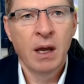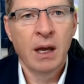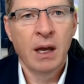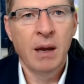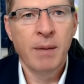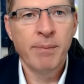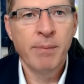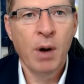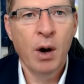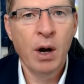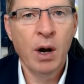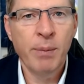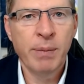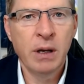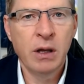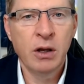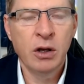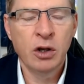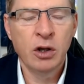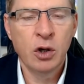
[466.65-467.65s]
It might
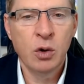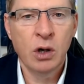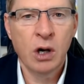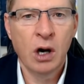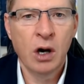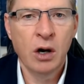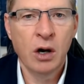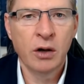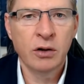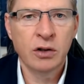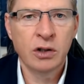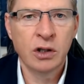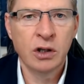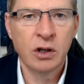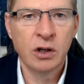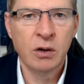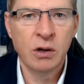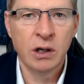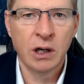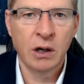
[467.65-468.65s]
be that you can't
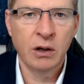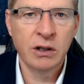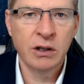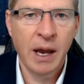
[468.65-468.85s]
do 10%,